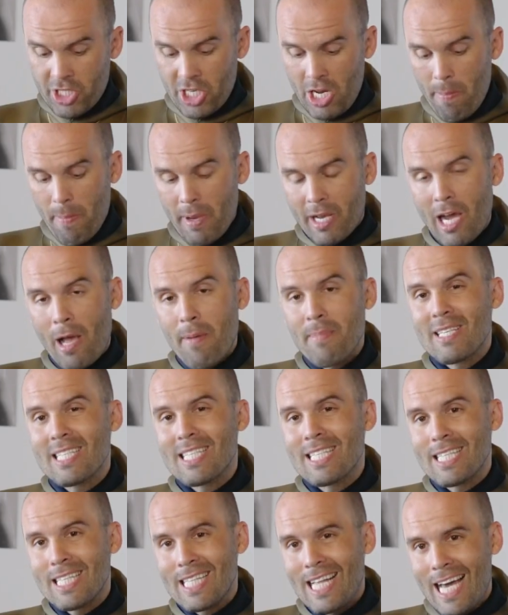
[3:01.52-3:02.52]
shape became
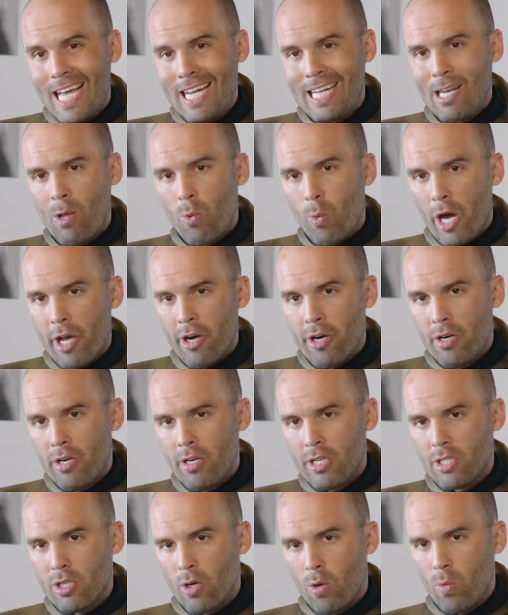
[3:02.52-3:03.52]
slightly wider,
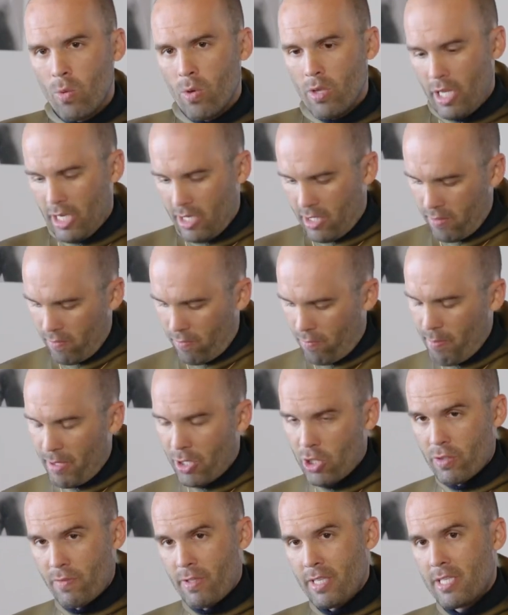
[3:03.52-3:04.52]
so like
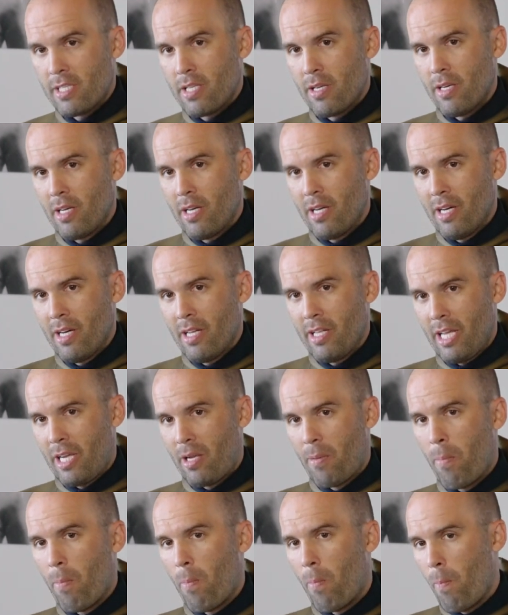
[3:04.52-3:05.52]
because of this like
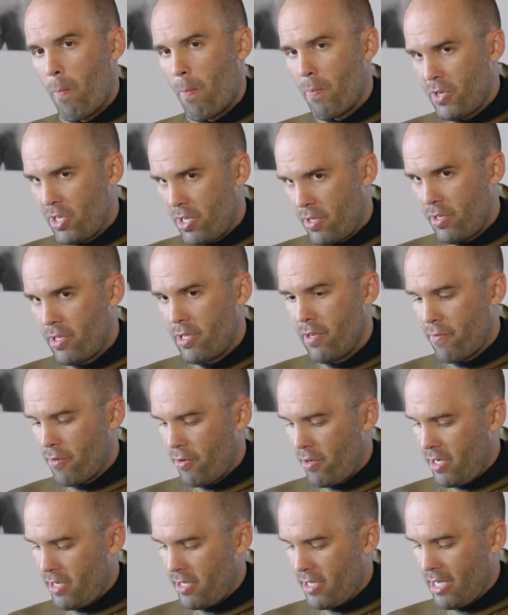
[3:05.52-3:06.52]

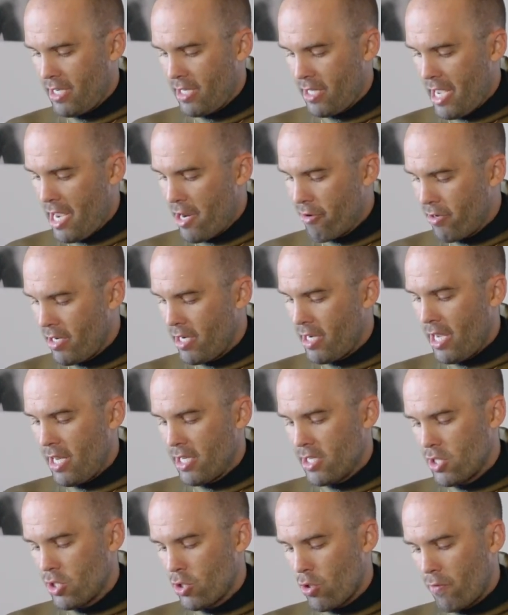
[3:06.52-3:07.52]
different in layering
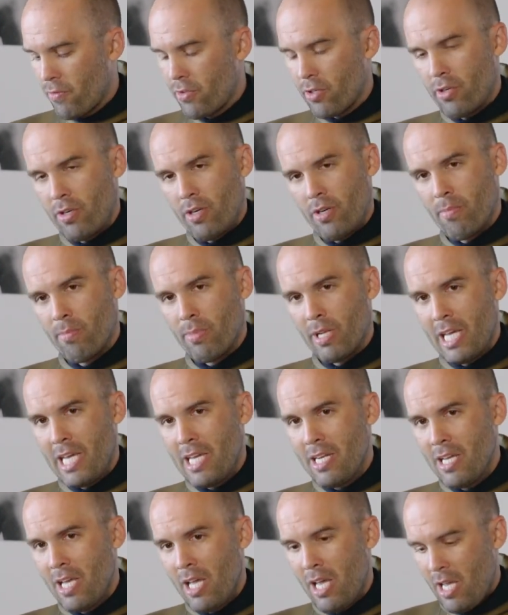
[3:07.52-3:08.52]
and softer
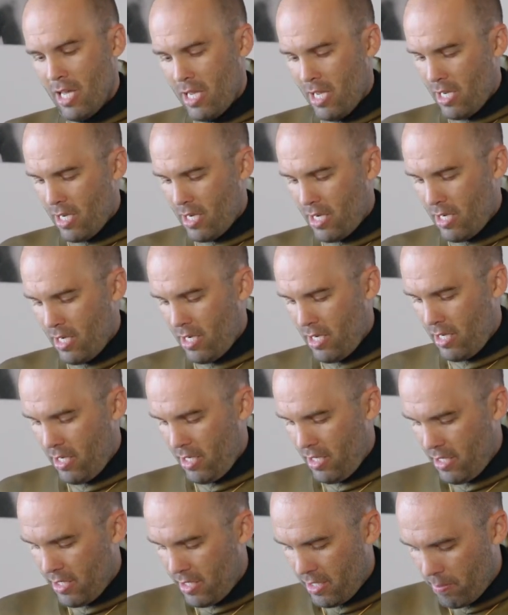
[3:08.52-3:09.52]
blade,
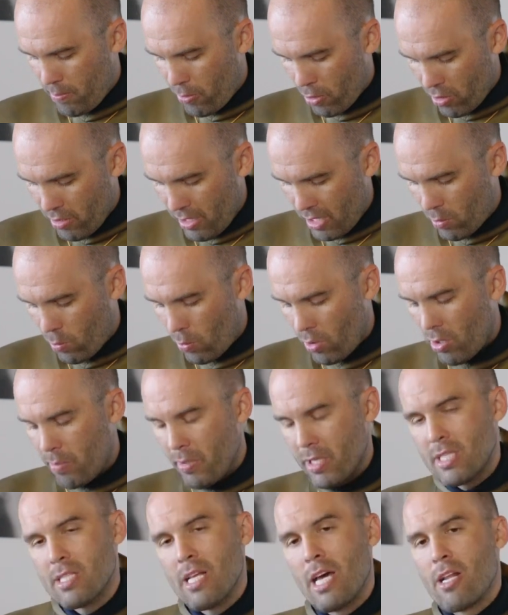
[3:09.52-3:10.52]
the bottleneck will
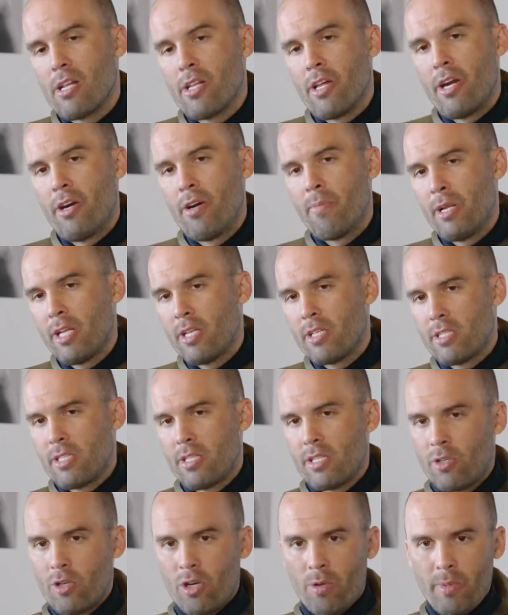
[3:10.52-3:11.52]
be slightly wider, but it's
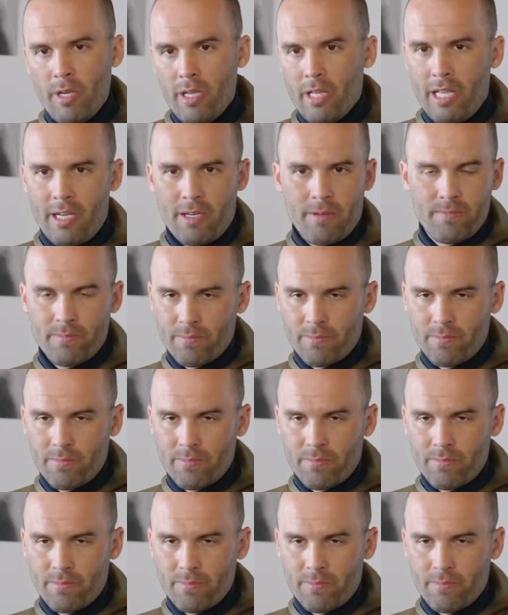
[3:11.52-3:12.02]
going to be like